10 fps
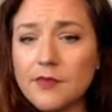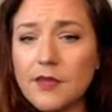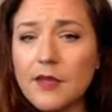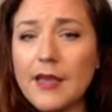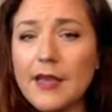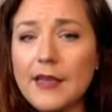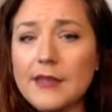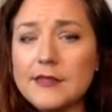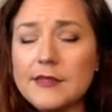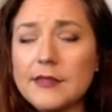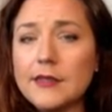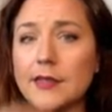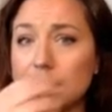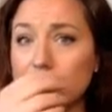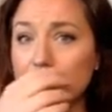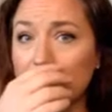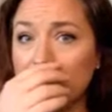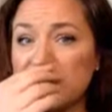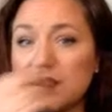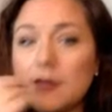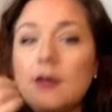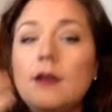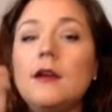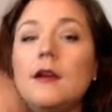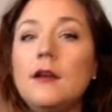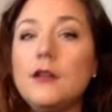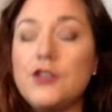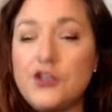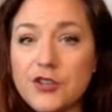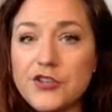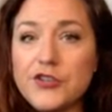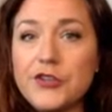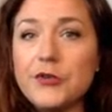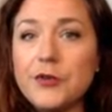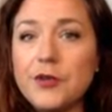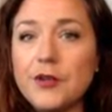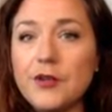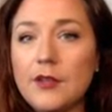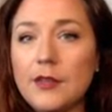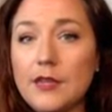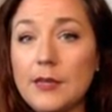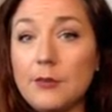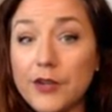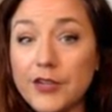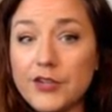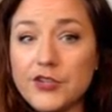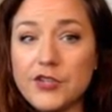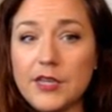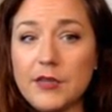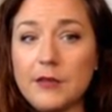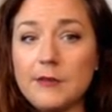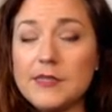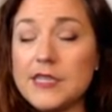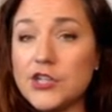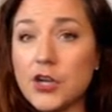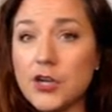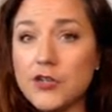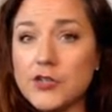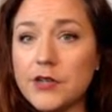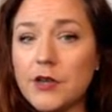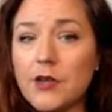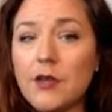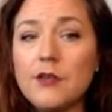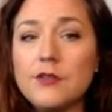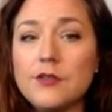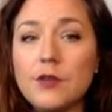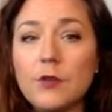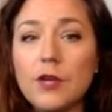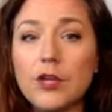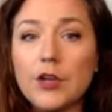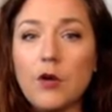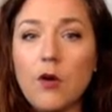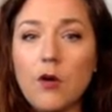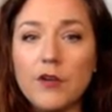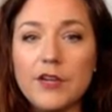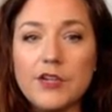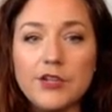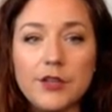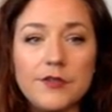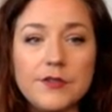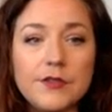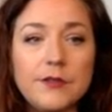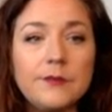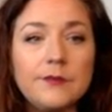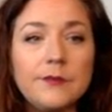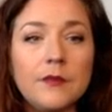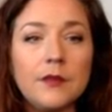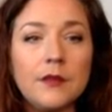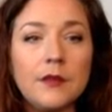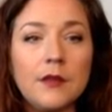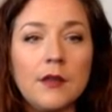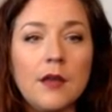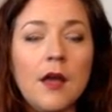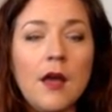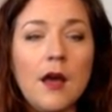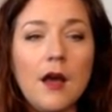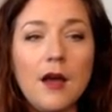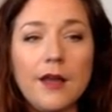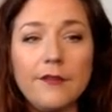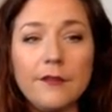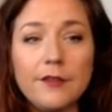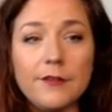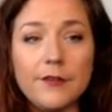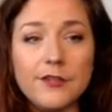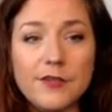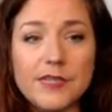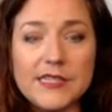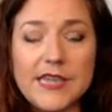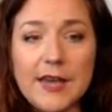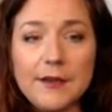And each of those, you can do the bridge, the T-charts. So we're going to go over each of those. All right, for the first one, 10.